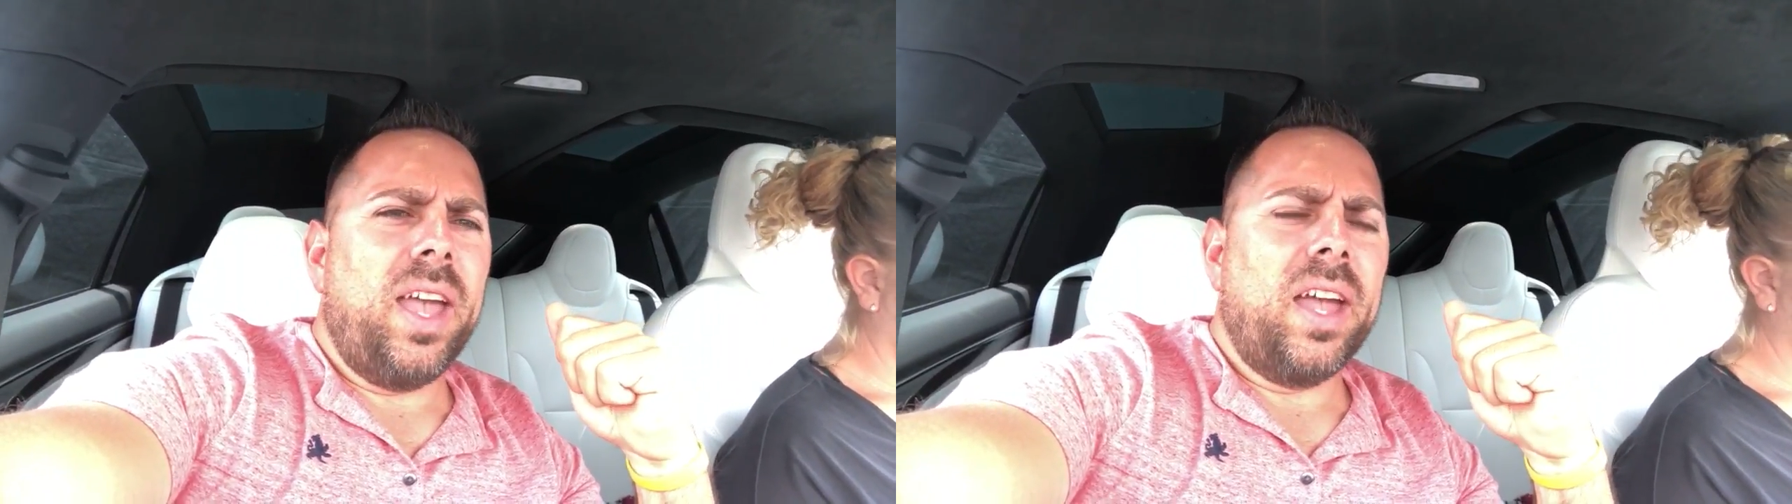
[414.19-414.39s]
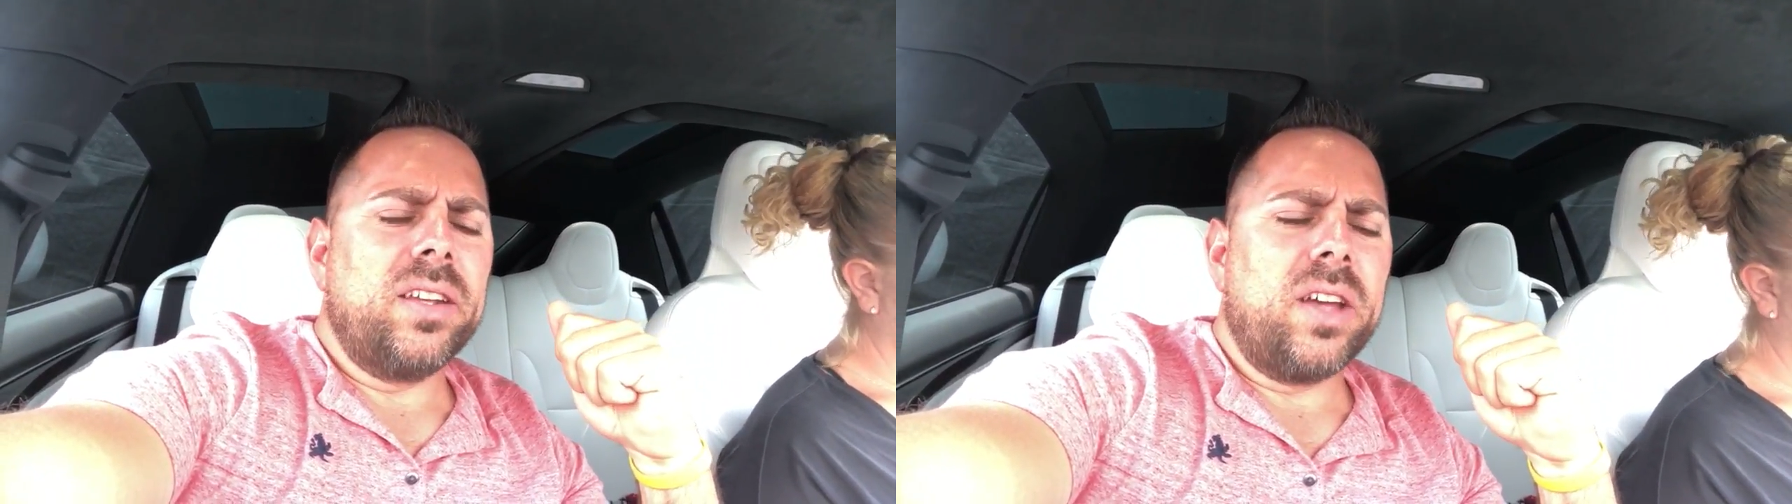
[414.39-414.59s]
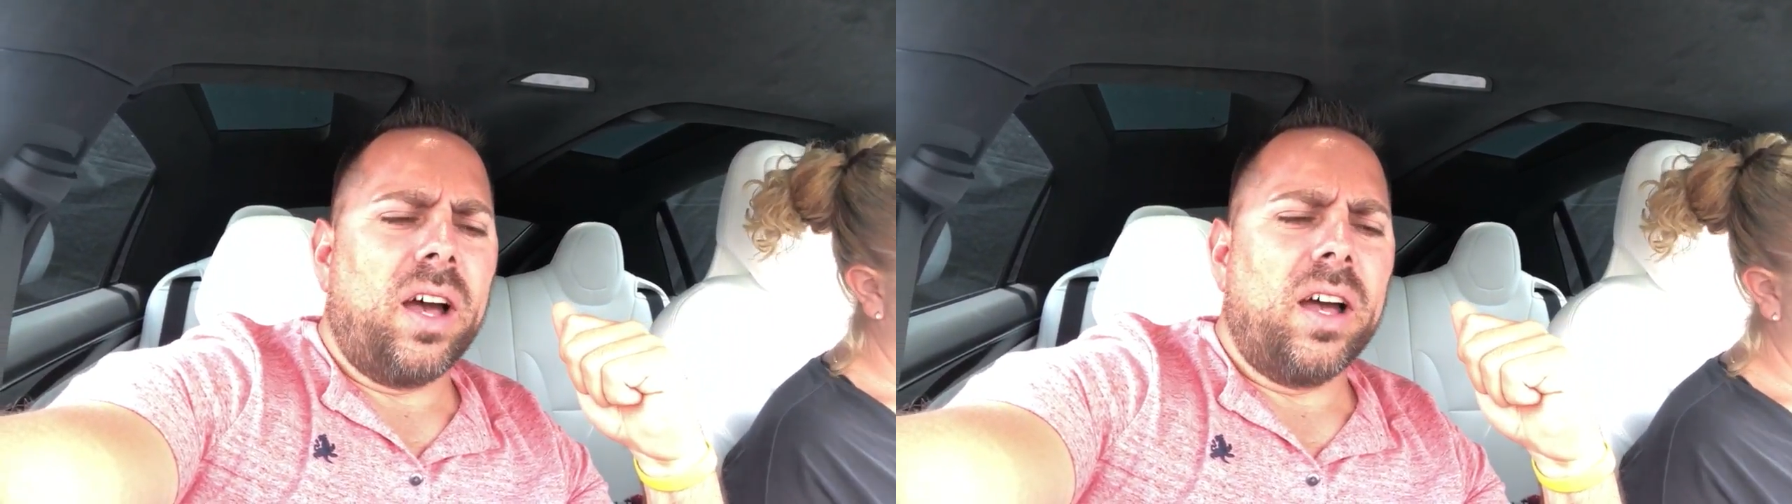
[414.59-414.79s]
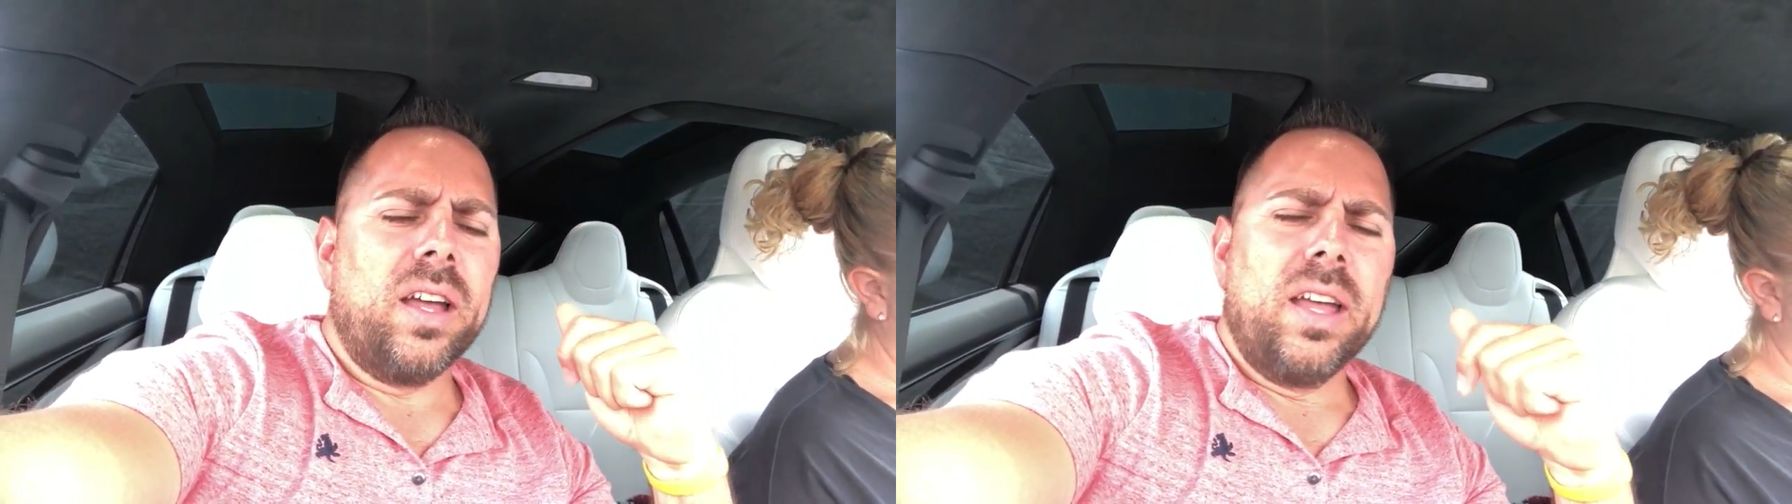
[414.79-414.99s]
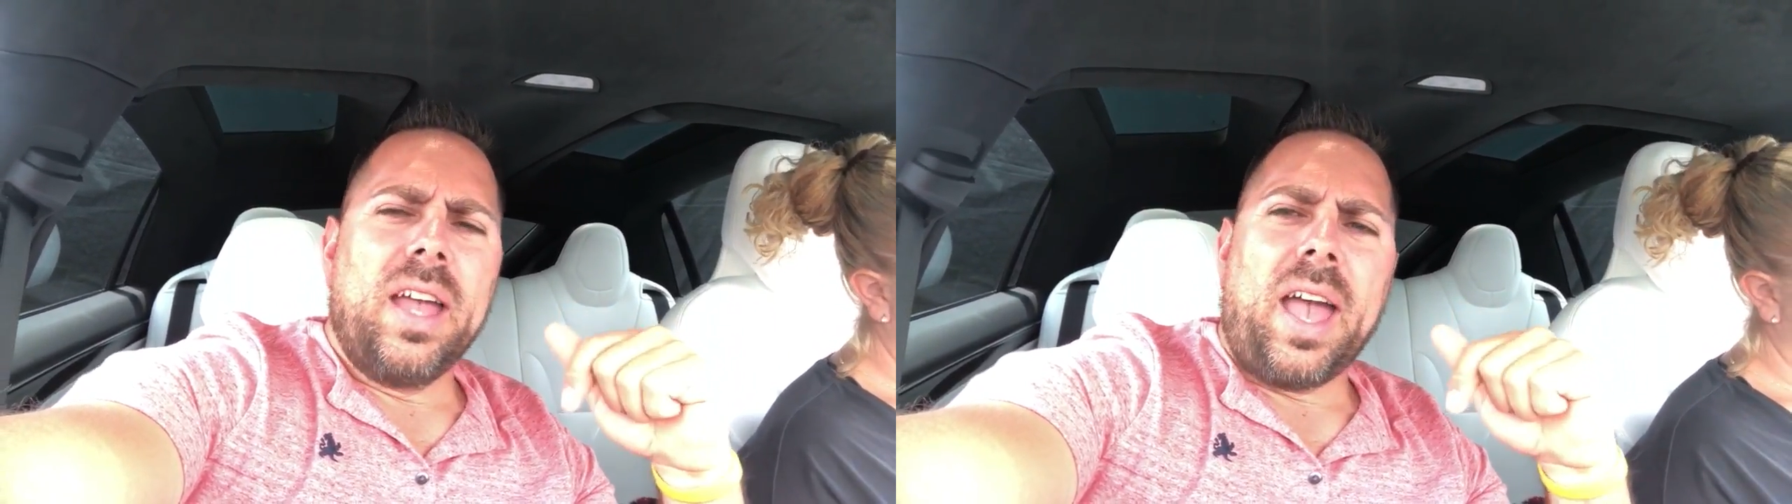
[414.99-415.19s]
and
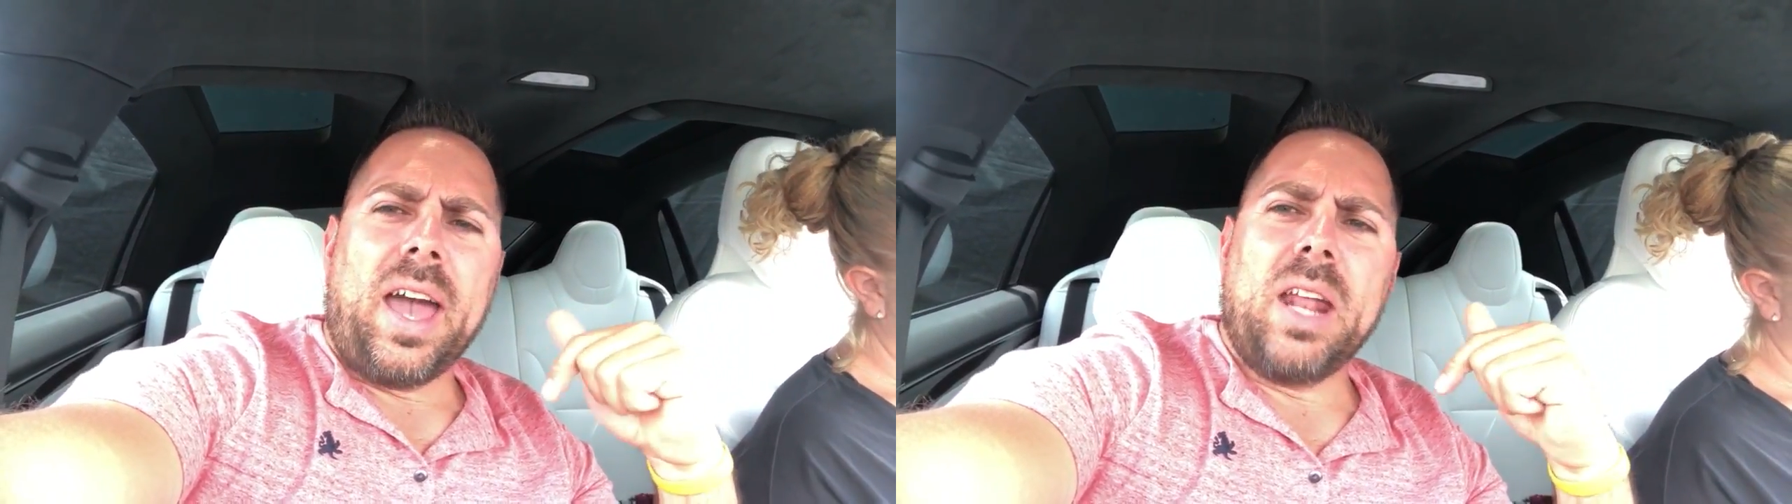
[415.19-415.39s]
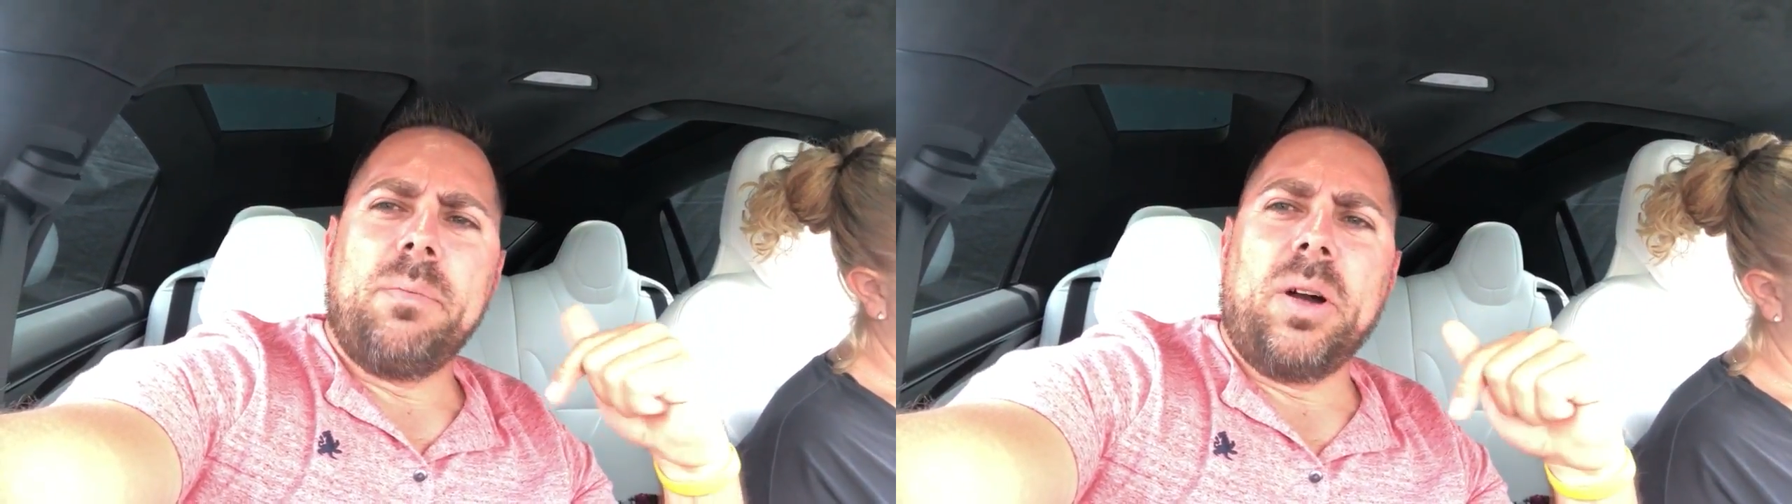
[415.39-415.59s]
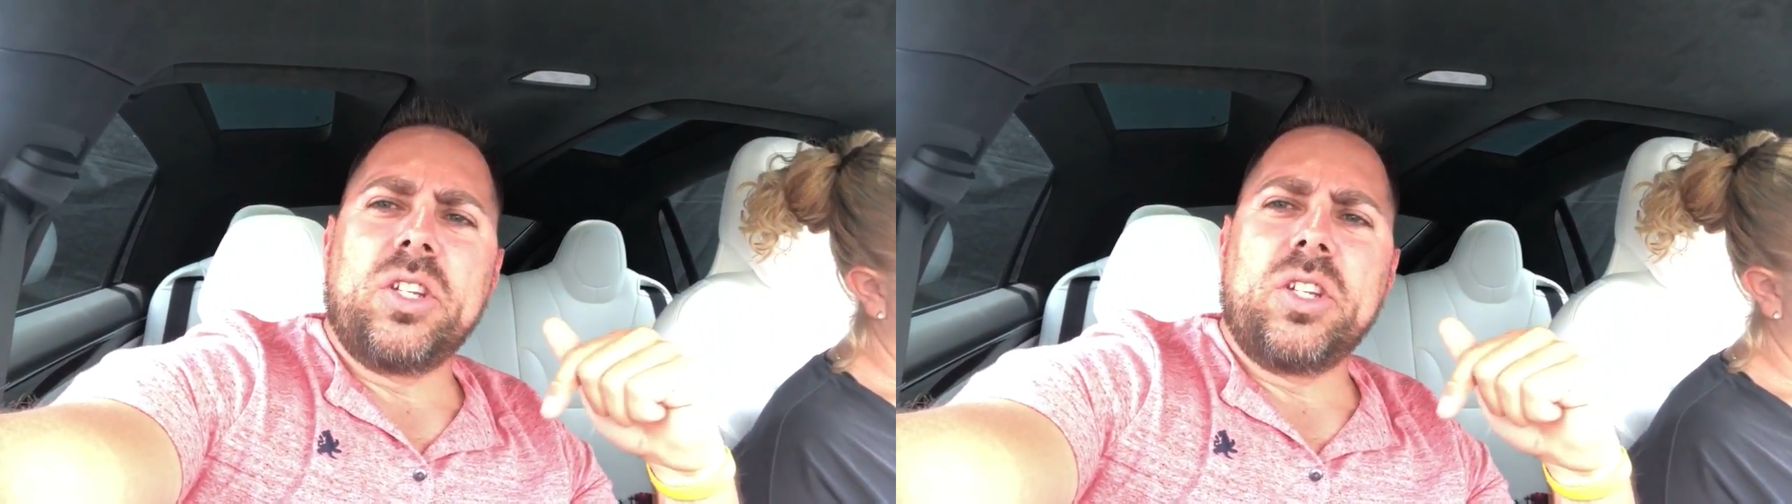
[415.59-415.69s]
had a